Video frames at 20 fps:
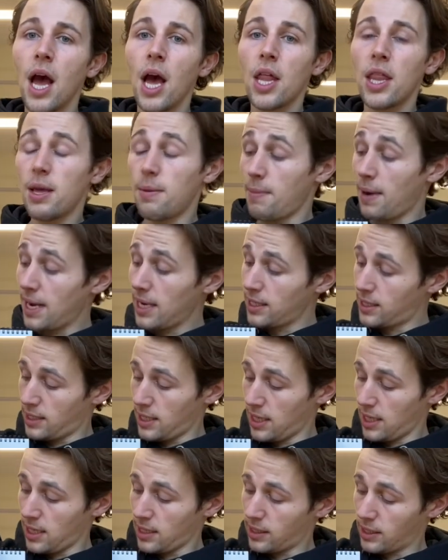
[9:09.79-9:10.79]
they might see
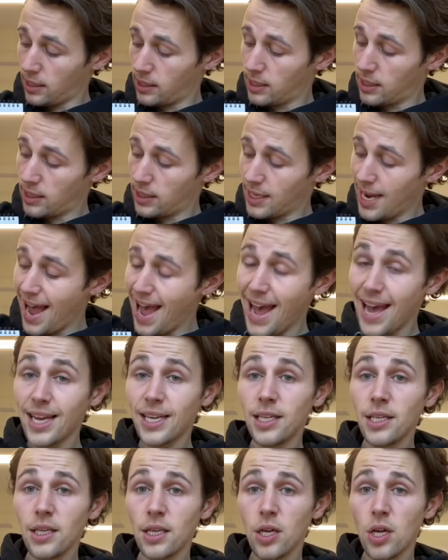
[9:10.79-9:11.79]
this as
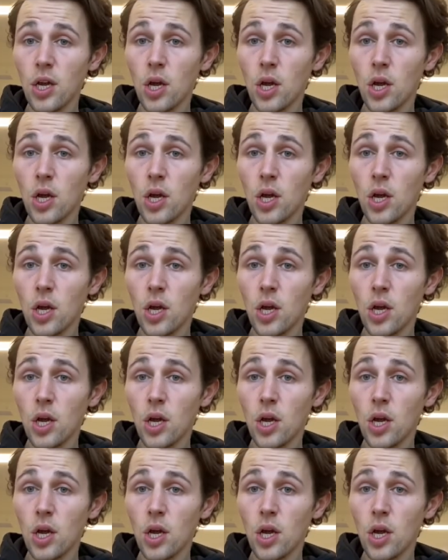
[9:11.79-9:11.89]
10